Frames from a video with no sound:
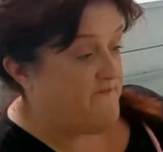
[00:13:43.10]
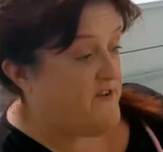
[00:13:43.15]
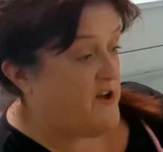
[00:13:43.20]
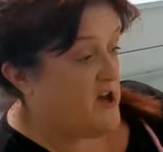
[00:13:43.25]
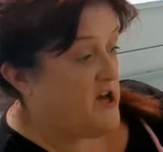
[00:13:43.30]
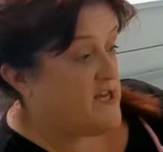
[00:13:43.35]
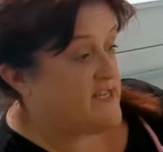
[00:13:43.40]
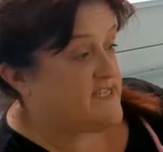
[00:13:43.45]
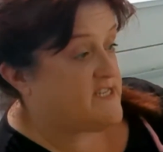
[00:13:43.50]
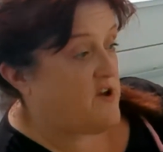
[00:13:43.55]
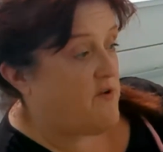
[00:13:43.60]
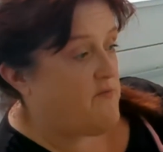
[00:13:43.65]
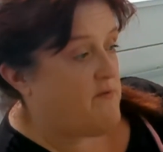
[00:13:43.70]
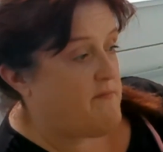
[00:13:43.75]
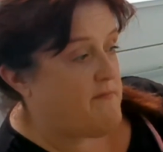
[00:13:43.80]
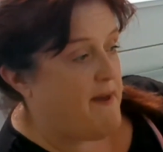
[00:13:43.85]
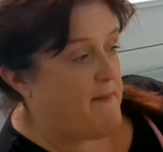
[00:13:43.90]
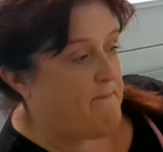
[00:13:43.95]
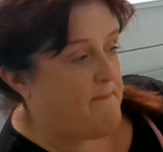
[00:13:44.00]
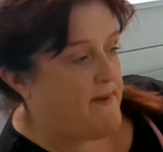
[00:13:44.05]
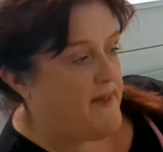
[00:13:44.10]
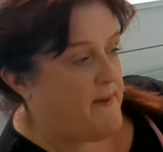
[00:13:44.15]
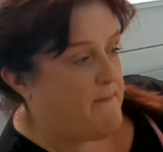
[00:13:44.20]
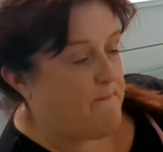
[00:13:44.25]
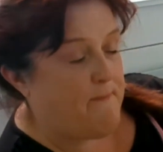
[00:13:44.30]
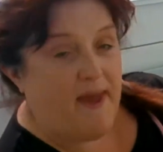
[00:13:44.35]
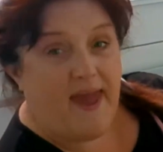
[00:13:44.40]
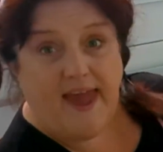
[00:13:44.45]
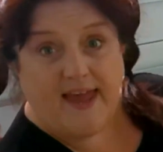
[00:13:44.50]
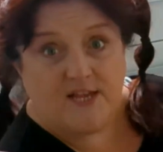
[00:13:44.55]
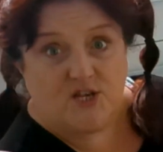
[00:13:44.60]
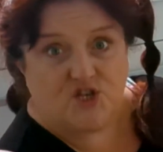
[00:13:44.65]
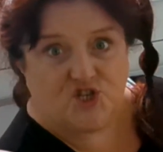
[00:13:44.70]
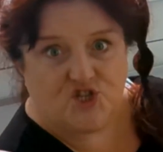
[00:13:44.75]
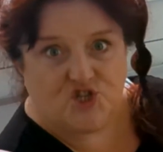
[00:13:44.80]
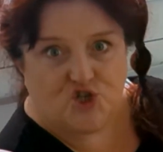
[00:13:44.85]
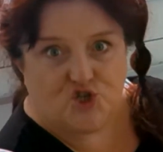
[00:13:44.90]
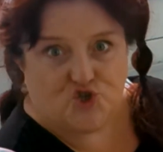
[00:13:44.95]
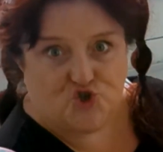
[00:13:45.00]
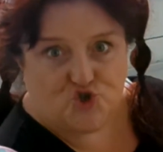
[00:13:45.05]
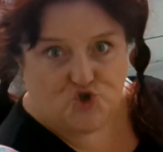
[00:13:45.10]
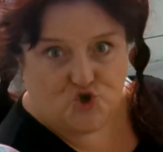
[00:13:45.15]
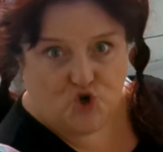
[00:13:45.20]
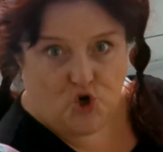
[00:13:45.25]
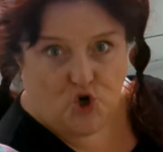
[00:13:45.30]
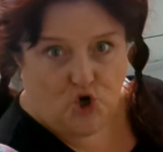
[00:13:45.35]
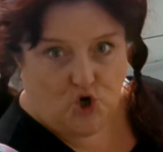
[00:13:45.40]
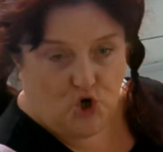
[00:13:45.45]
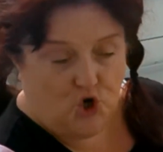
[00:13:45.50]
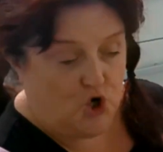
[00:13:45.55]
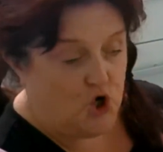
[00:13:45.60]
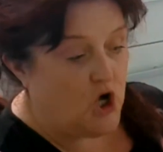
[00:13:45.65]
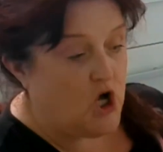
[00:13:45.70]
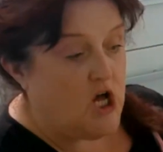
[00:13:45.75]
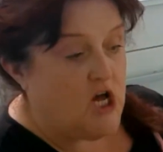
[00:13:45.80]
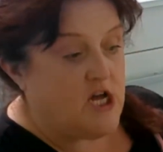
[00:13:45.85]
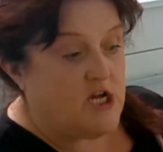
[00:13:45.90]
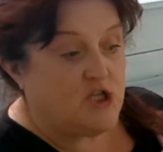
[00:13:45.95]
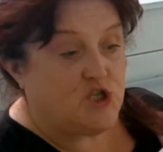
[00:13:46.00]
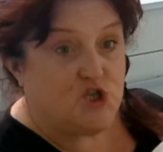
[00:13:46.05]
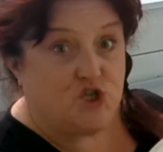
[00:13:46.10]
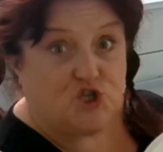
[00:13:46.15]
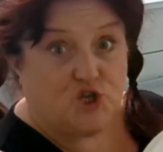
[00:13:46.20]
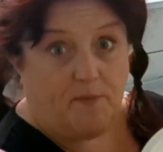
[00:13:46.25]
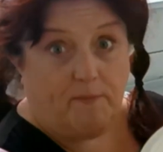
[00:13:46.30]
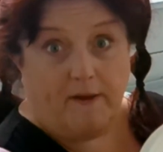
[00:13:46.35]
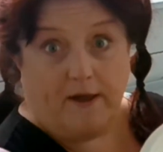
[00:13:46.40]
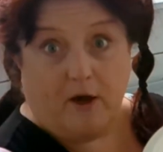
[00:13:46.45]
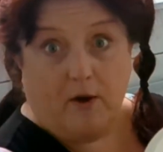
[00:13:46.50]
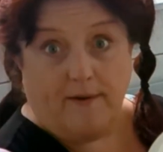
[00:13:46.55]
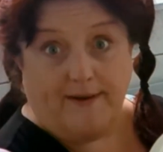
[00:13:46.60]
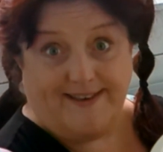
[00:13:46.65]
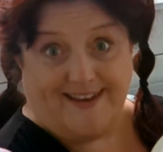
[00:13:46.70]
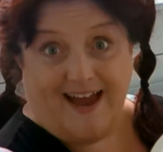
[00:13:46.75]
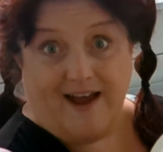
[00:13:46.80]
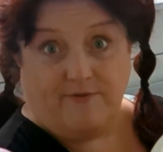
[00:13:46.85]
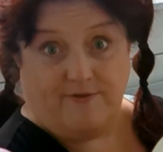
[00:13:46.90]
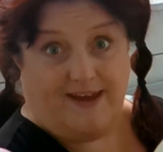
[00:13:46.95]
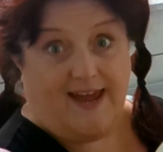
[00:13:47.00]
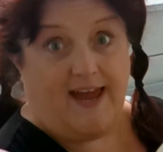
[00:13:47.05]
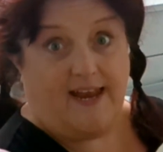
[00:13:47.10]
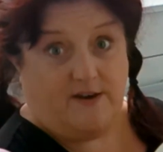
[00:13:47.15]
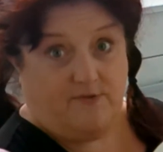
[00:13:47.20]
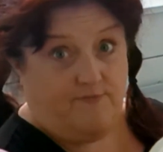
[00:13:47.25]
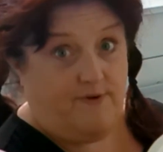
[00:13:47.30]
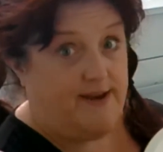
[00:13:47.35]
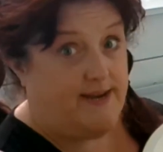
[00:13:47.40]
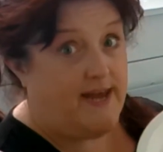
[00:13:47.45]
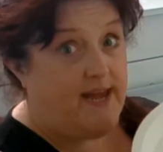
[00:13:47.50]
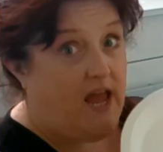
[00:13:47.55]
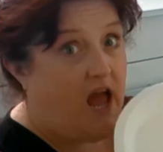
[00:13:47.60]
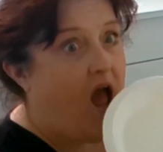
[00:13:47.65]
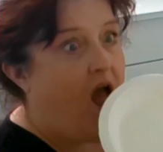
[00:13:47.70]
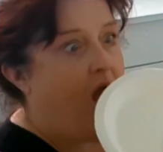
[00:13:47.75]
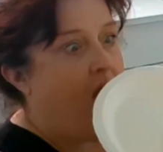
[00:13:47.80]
first, but remember you pinch the straw to stop it going down again. Ready?